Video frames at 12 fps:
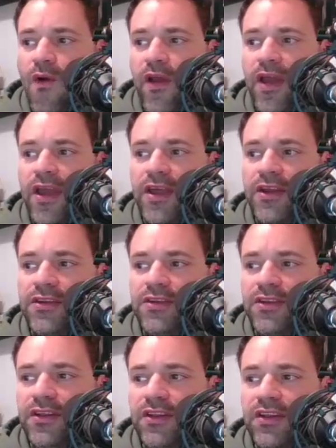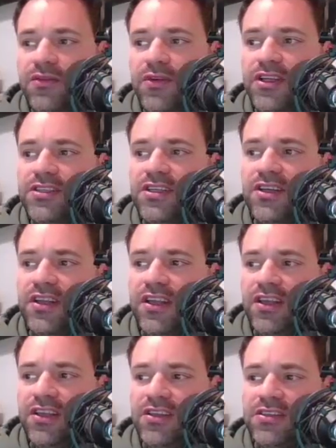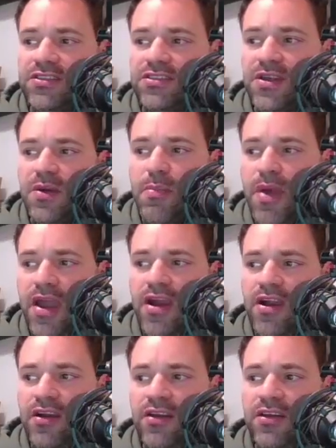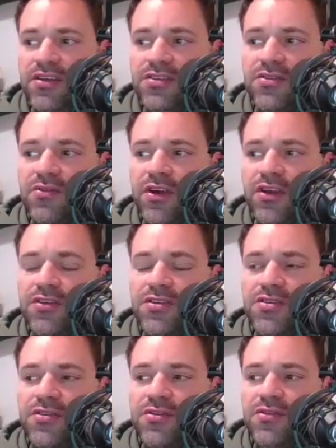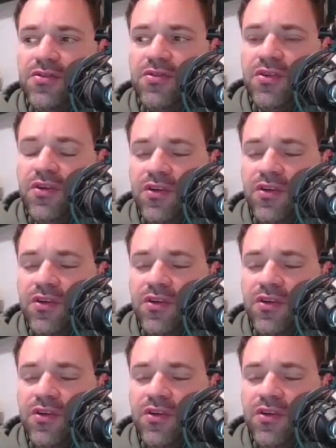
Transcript: And the reason is paired is going to